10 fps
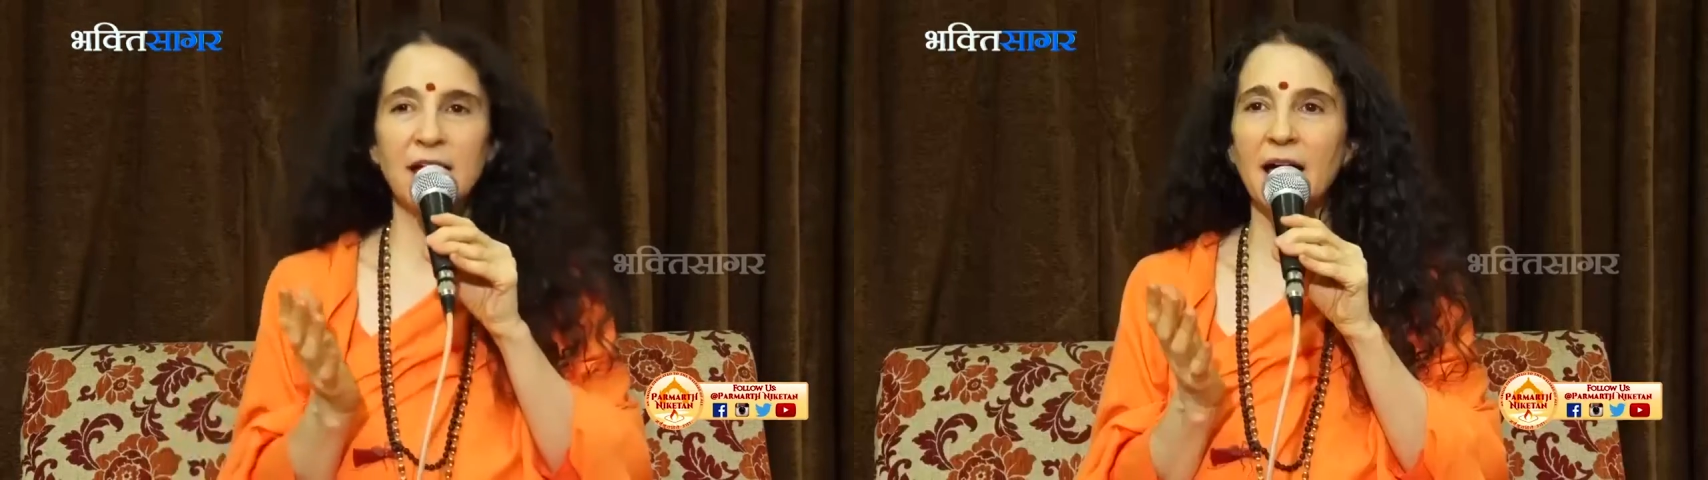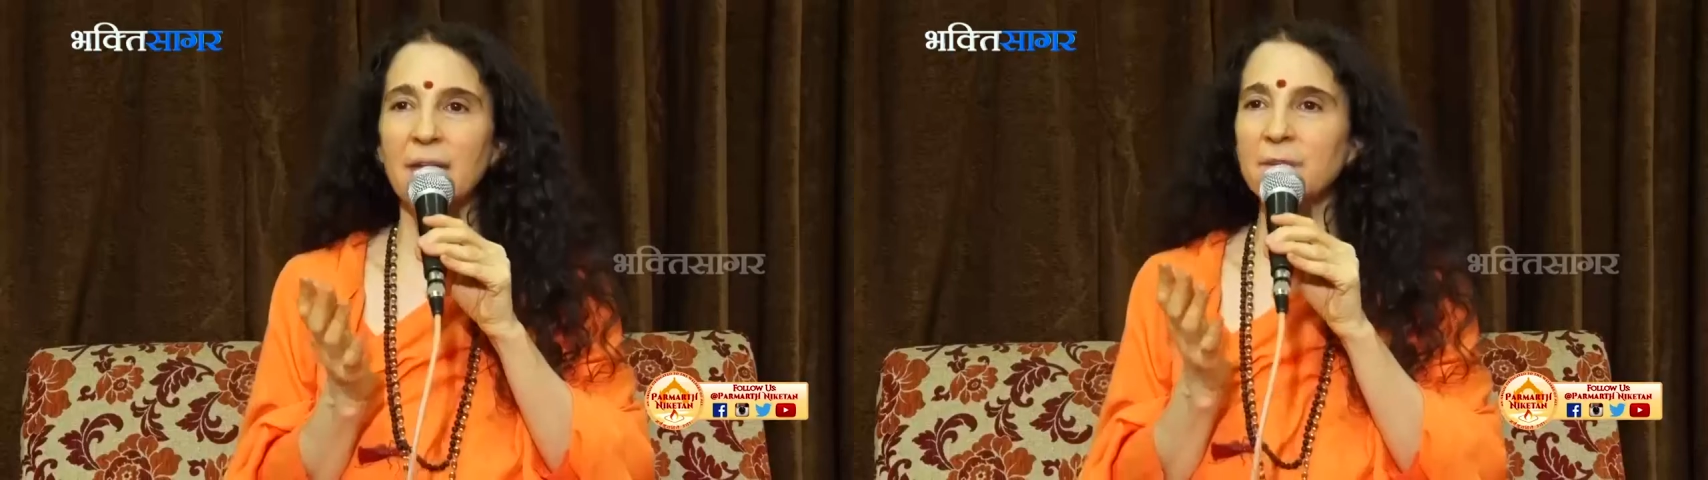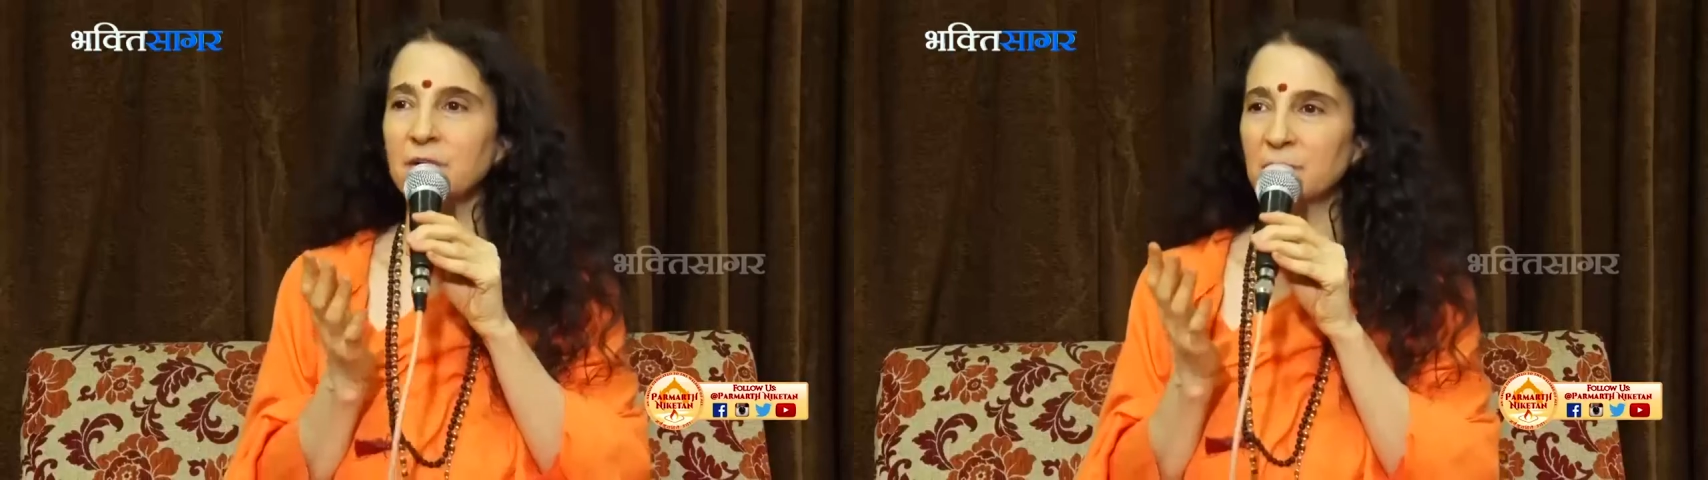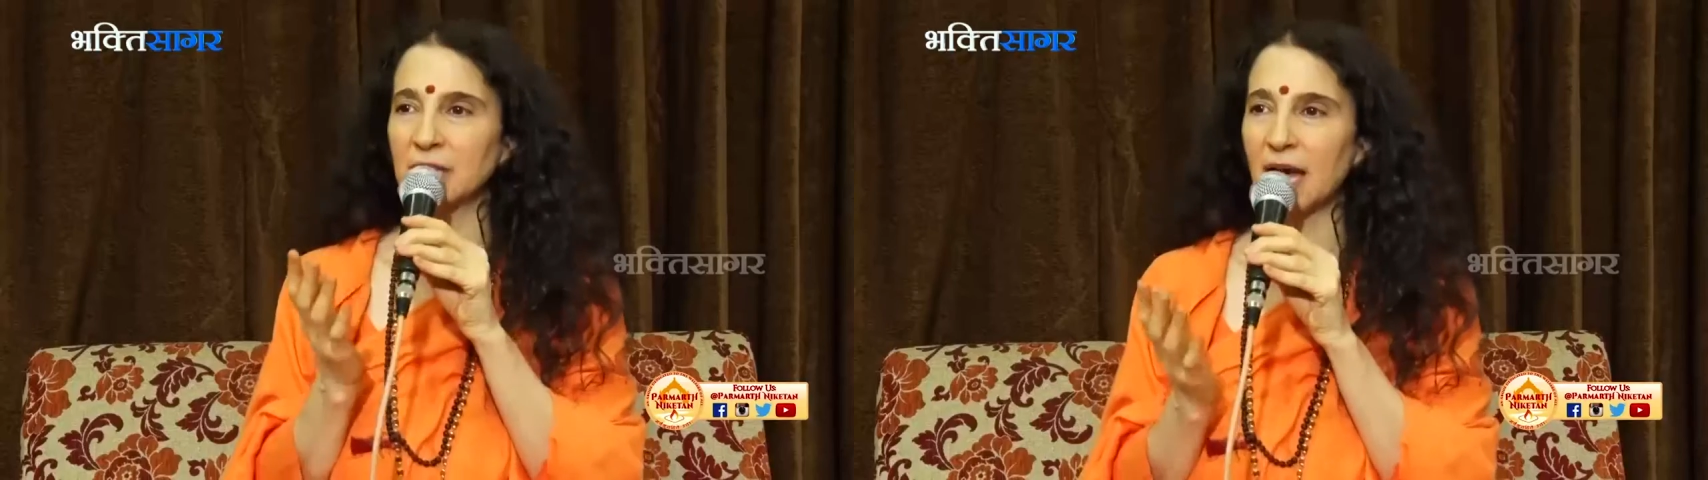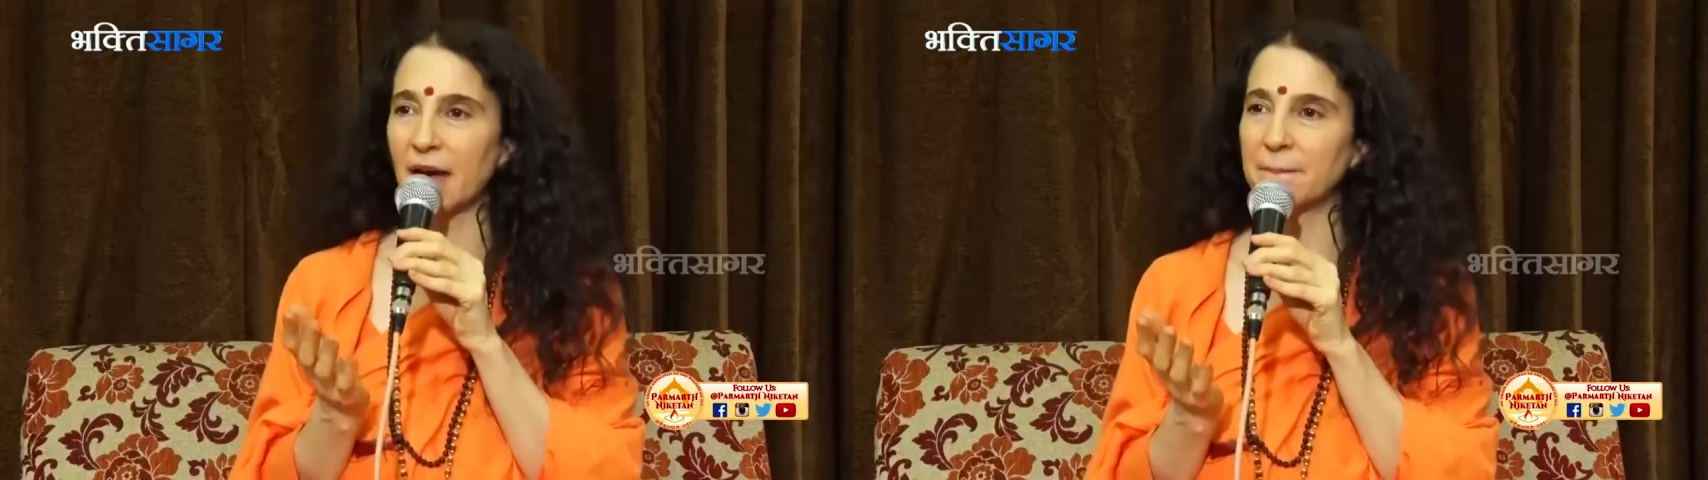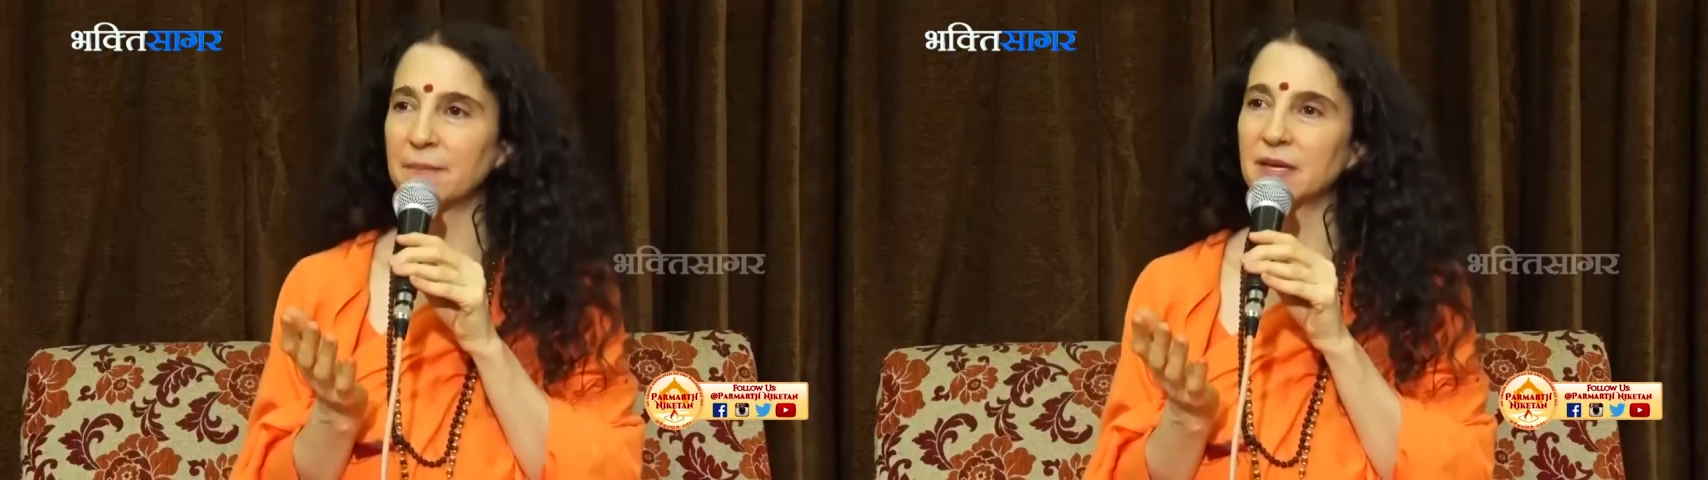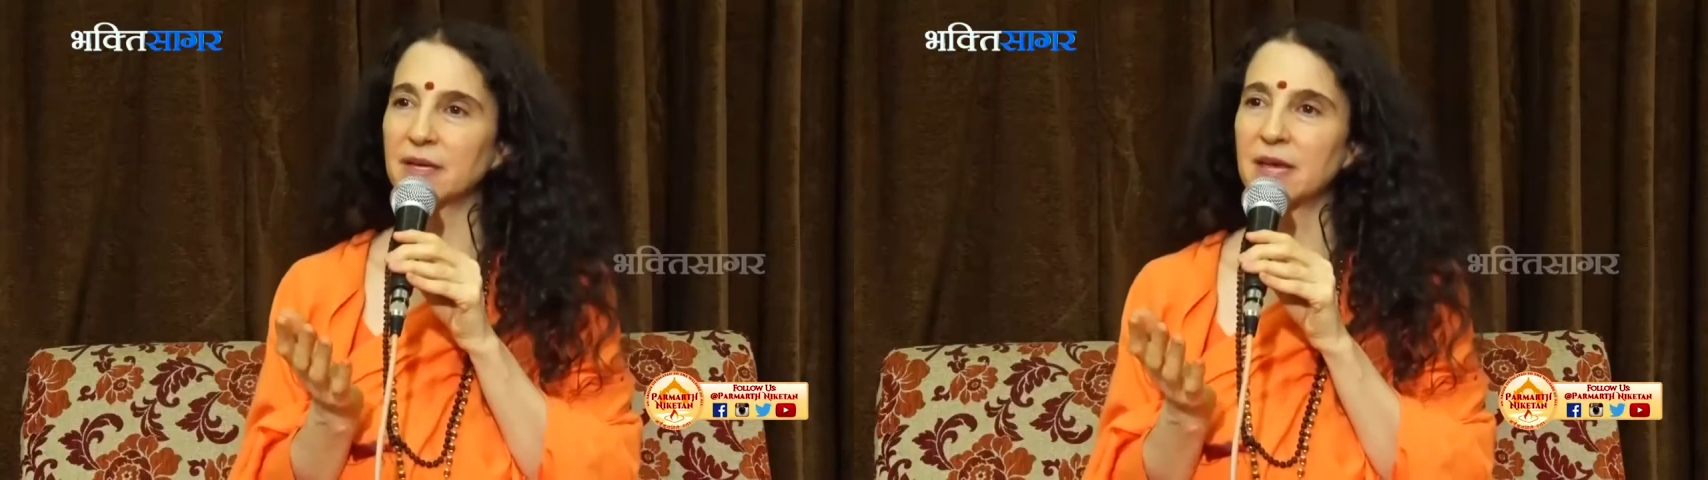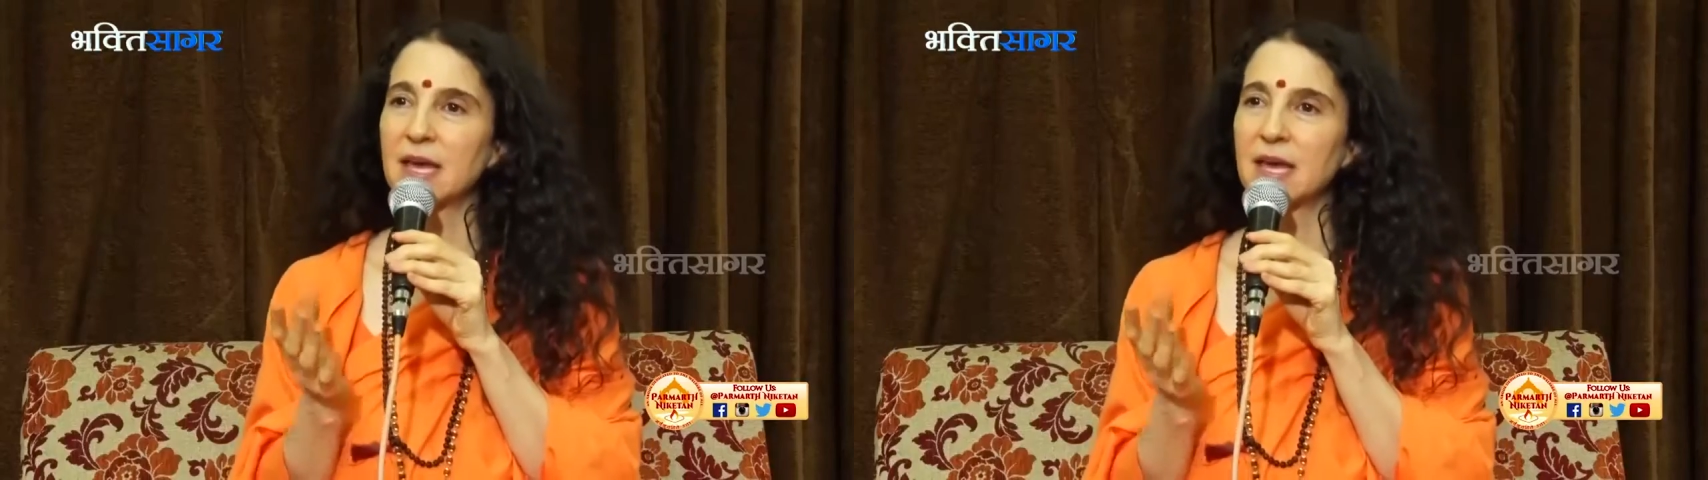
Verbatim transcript: happen will happen?